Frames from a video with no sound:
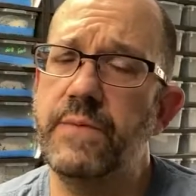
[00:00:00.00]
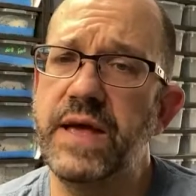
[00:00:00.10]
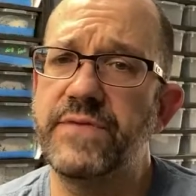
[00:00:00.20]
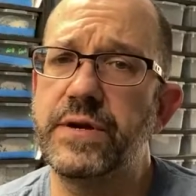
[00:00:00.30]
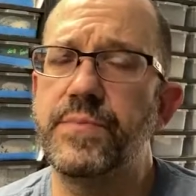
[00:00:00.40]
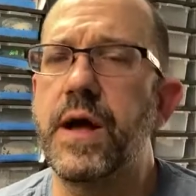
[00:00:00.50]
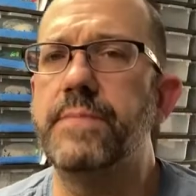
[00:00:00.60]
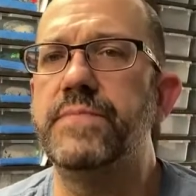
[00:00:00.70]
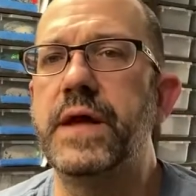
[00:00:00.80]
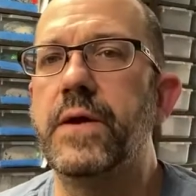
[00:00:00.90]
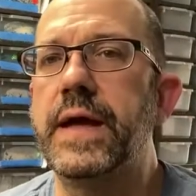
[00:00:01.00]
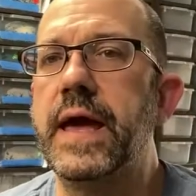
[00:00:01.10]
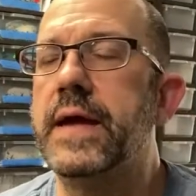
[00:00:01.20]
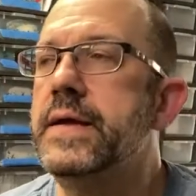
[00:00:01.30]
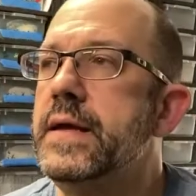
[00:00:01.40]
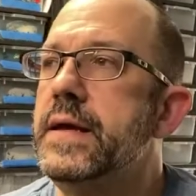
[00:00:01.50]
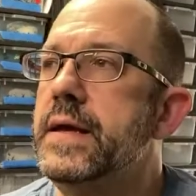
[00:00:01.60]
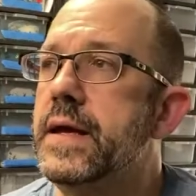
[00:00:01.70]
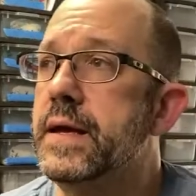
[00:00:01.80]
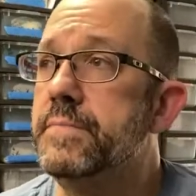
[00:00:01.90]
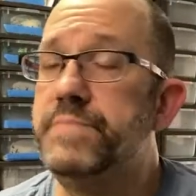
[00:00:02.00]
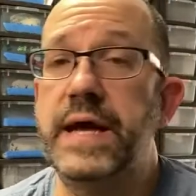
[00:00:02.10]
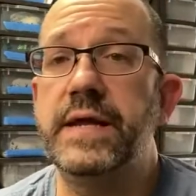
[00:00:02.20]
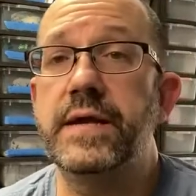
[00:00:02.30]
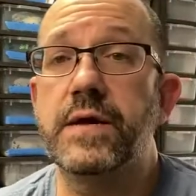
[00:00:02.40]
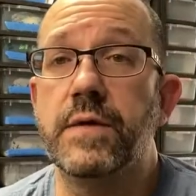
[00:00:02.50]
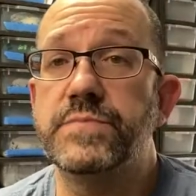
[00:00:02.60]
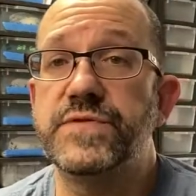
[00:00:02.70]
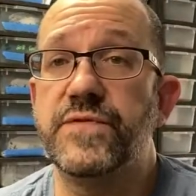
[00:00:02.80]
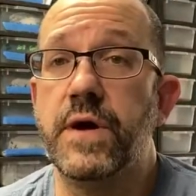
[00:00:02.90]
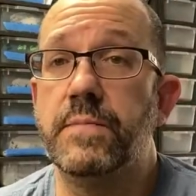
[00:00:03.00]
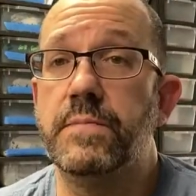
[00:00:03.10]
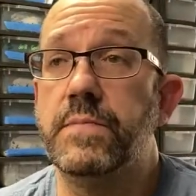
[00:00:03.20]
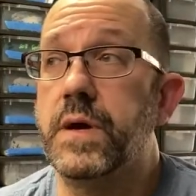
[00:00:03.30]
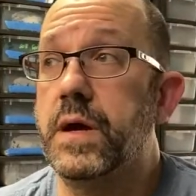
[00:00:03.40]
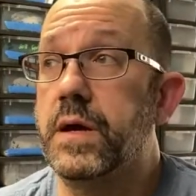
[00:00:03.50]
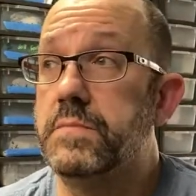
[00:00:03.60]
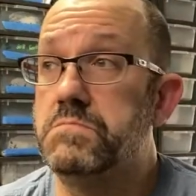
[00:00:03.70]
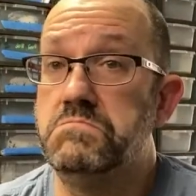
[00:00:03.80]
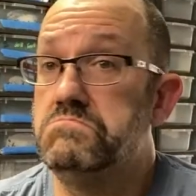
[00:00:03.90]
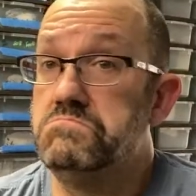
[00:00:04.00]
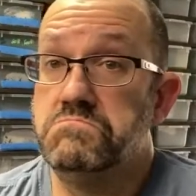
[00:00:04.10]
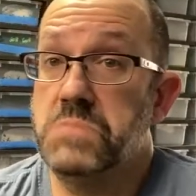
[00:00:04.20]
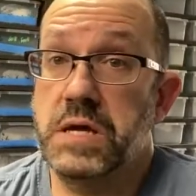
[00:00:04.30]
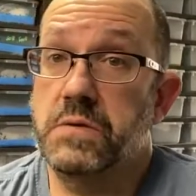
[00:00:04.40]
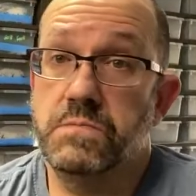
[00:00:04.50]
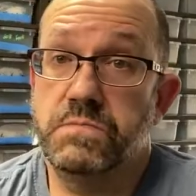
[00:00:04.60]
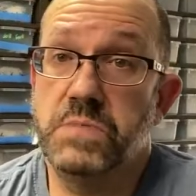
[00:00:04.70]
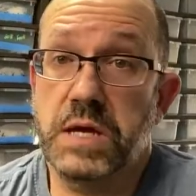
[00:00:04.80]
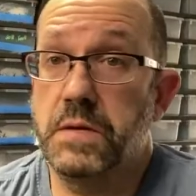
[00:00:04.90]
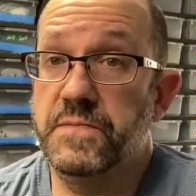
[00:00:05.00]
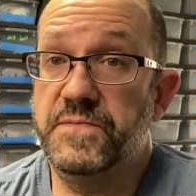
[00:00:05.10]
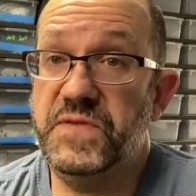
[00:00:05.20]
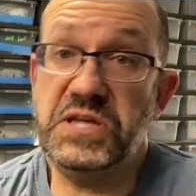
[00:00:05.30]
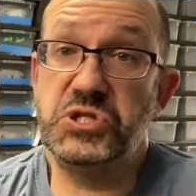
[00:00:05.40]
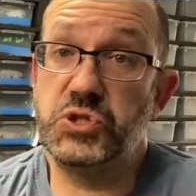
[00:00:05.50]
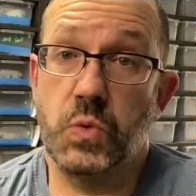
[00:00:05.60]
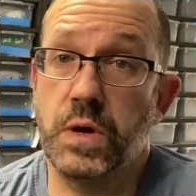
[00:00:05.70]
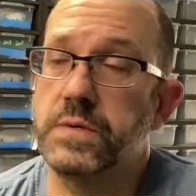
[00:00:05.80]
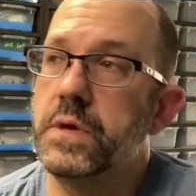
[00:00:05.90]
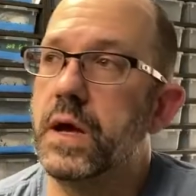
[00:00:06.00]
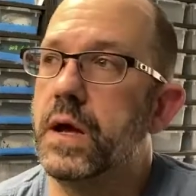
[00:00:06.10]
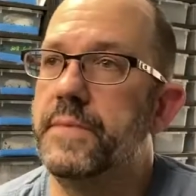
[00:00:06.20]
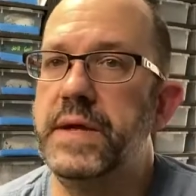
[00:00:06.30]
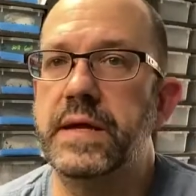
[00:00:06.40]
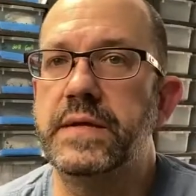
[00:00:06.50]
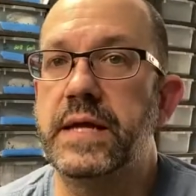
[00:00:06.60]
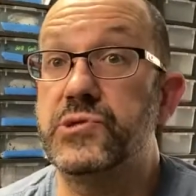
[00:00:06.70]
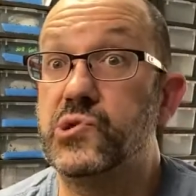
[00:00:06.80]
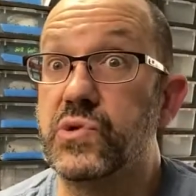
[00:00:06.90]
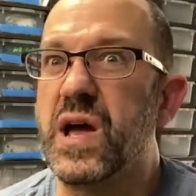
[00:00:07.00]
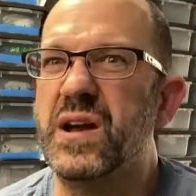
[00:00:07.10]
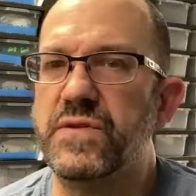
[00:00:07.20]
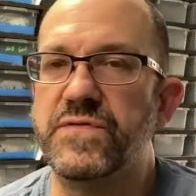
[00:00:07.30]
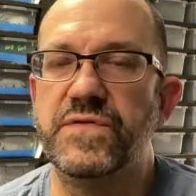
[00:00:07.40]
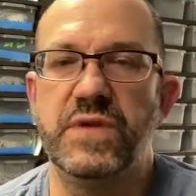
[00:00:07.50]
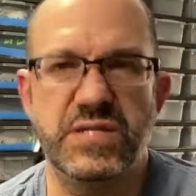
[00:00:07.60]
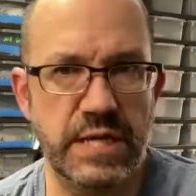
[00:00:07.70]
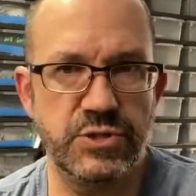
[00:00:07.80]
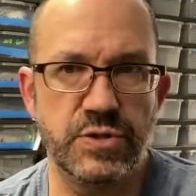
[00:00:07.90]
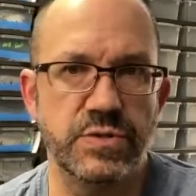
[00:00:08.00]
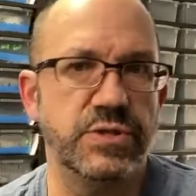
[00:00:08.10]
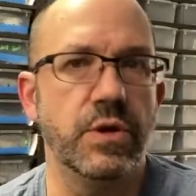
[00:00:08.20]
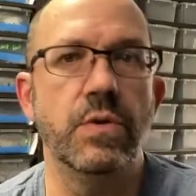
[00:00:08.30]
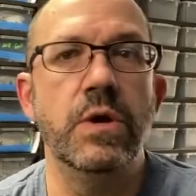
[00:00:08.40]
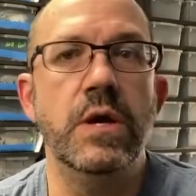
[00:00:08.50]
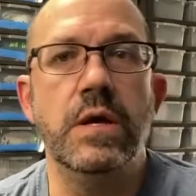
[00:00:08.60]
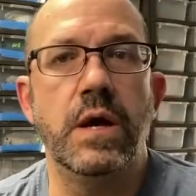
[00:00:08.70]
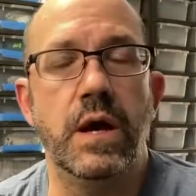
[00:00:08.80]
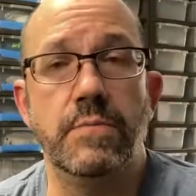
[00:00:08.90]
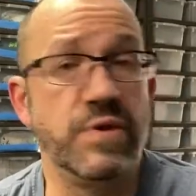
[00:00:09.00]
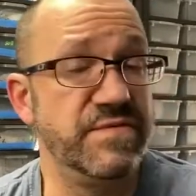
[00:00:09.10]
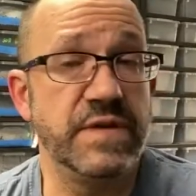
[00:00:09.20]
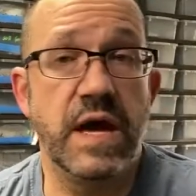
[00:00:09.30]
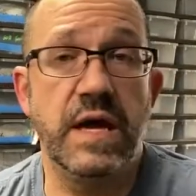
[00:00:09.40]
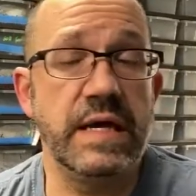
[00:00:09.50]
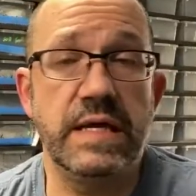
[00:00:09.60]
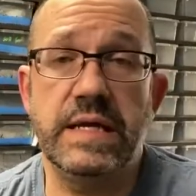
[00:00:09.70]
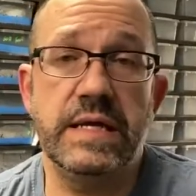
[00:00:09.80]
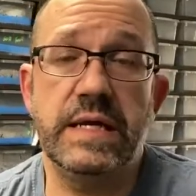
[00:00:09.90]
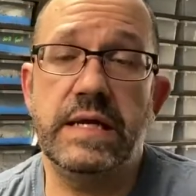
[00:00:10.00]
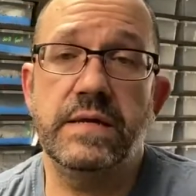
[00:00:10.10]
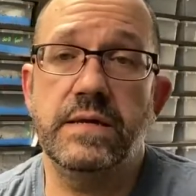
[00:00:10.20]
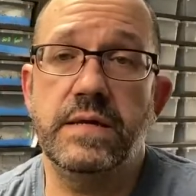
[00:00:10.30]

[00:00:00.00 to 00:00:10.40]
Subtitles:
we haven't had a problem there yet. And bedding comes from like a feed store, and that's still kind of essential. So we've not hit any